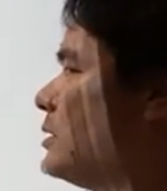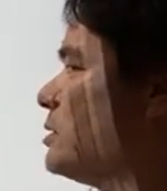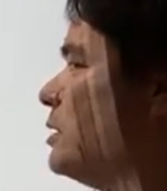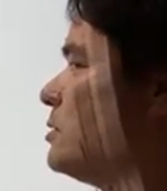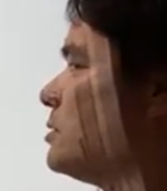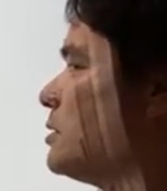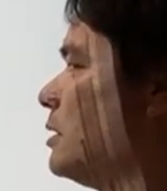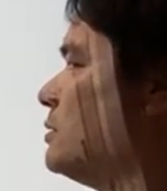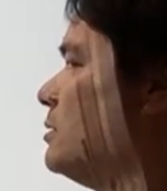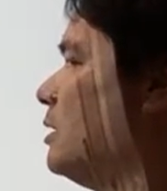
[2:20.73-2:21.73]
oxidation
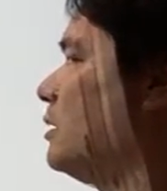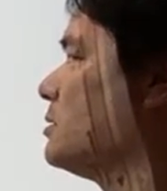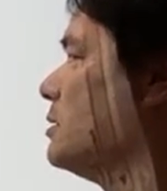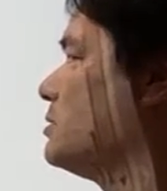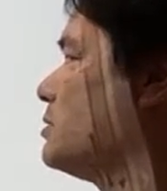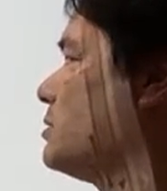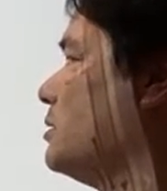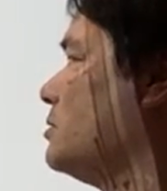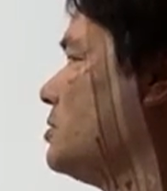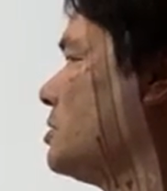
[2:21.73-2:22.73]
states. So the oxidation
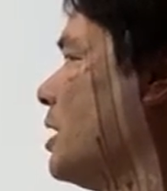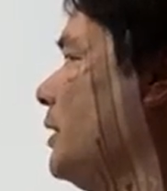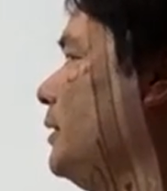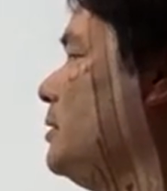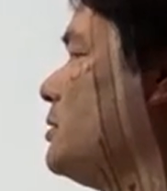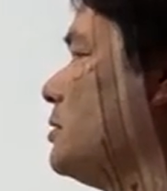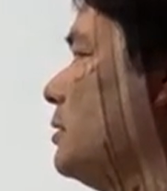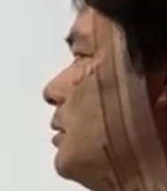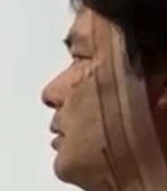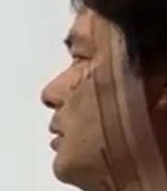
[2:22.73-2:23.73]
states change
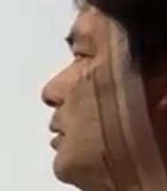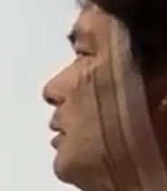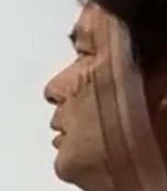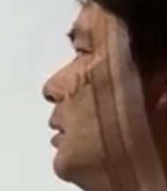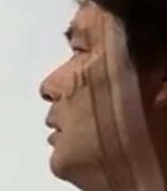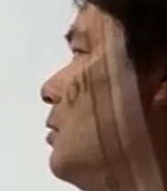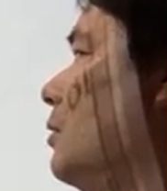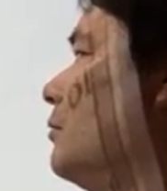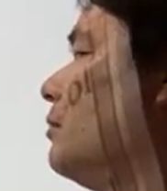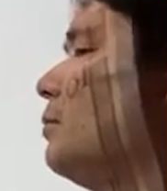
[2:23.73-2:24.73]
in
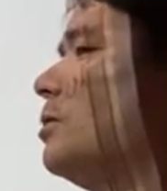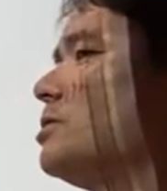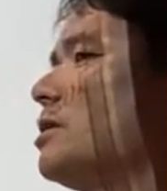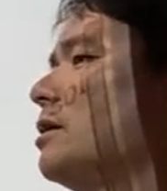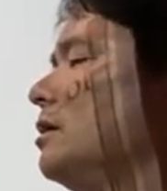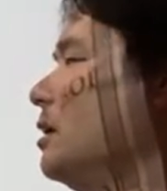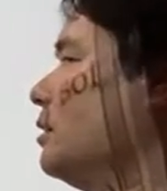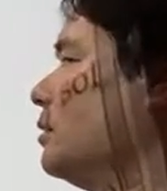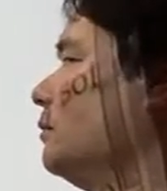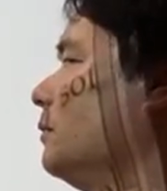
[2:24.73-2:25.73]
going from one side to the
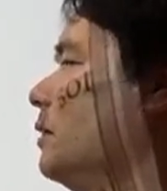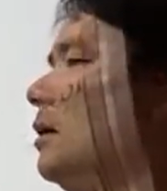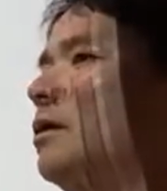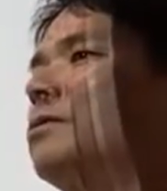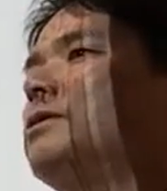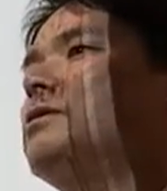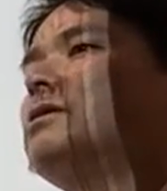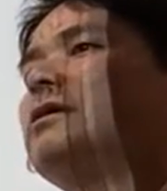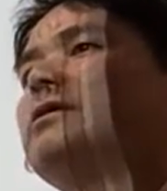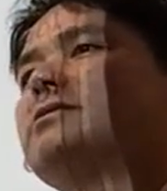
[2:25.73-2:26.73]
other. And what do you
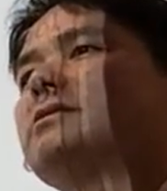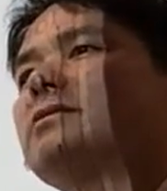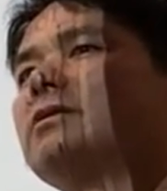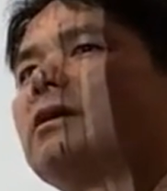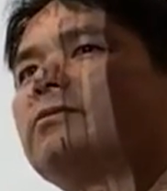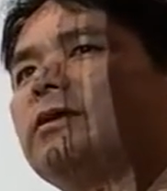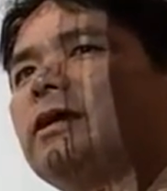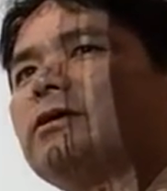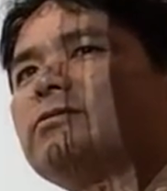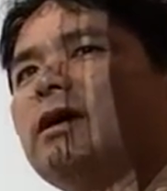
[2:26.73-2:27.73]
think? Does this look like a
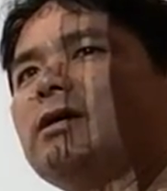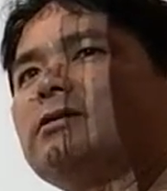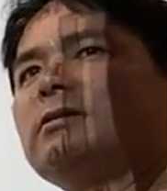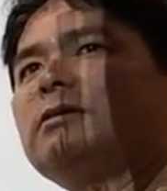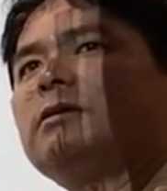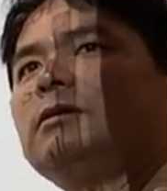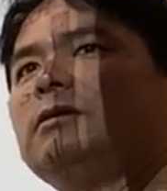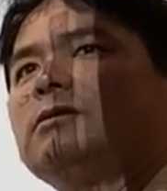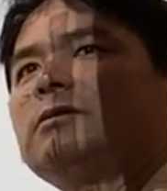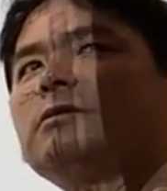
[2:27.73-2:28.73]
redox reaction?
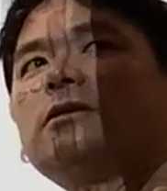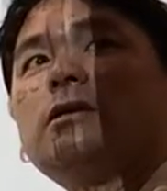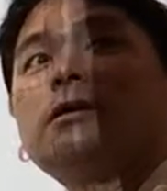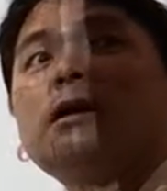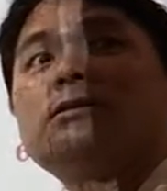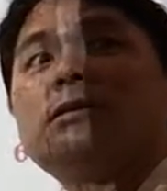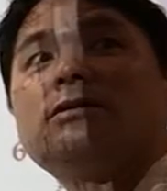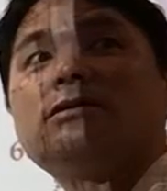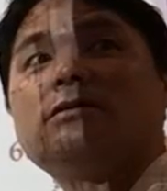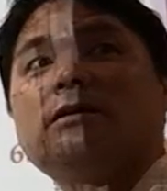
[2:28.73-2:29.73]
Does this look like the
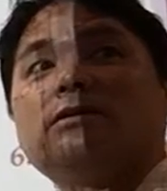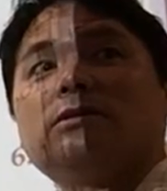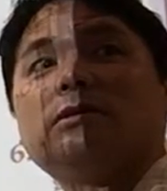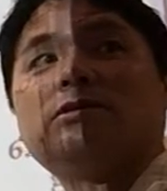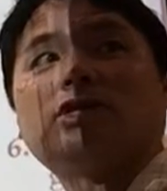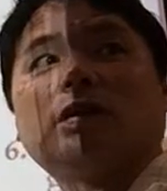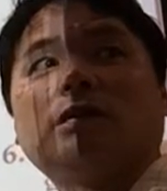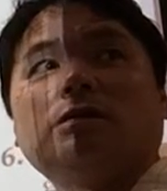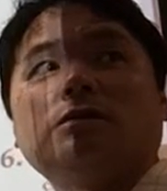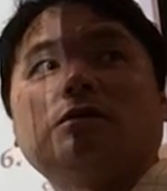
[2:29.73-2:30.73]
oxidation states did
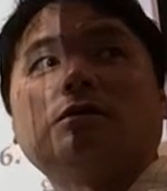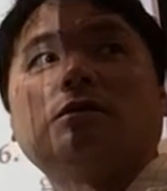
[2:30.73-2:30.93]
change?